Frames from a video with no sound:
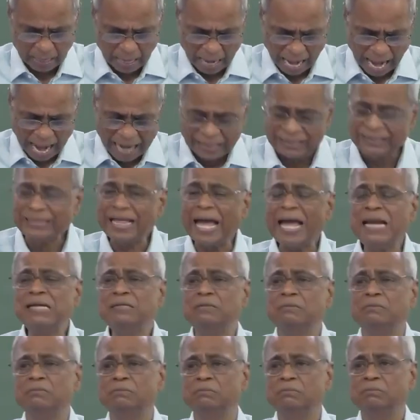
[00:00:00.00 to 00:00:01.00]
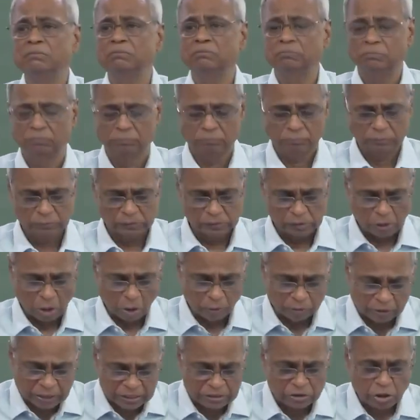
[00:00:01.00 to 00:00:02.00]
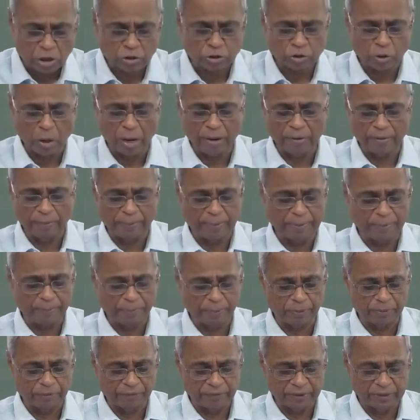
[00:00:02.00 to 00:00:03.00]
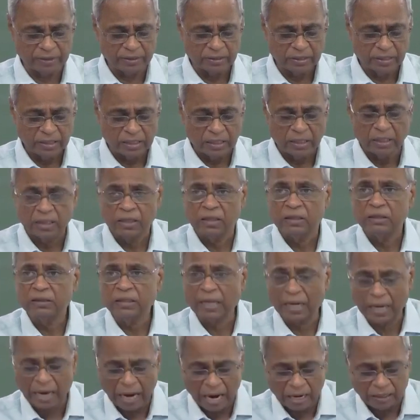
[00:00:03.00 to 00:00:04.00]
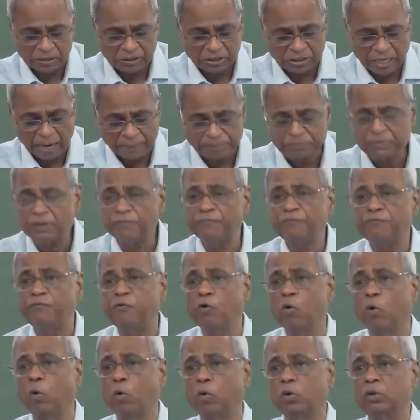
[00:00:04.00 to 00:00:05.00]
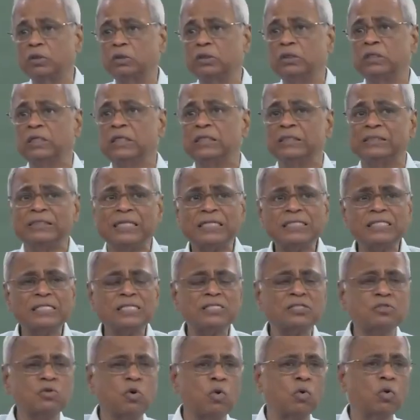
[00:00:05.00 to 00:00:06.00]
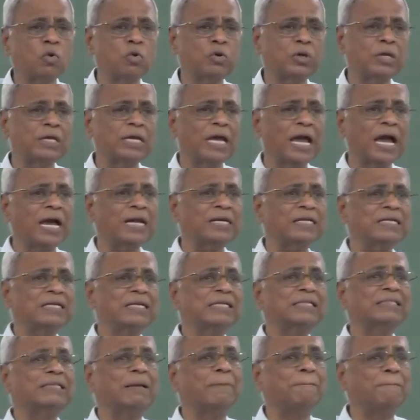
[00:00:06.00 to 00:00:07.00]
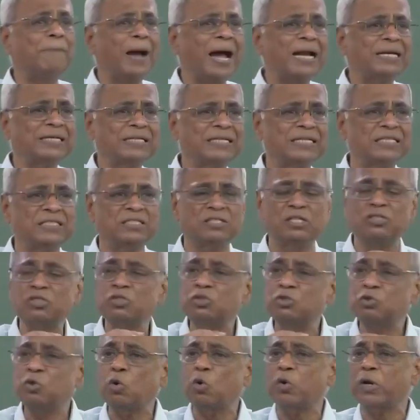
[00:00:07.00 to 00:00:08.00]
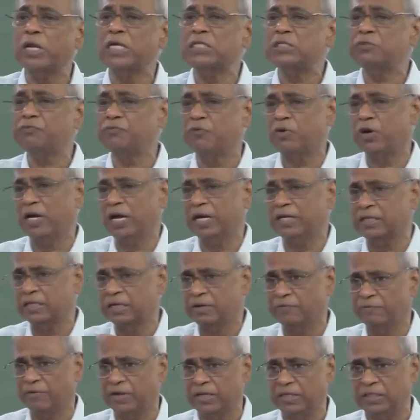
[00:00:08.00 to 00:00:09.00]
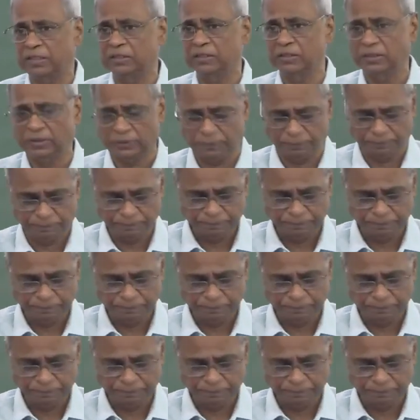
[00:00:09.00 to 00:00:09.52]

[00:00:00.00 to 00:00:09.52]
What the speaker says: And then this also I will be giving. There are chapter 4. This is looking at the batteries, the storage for electric vehicles.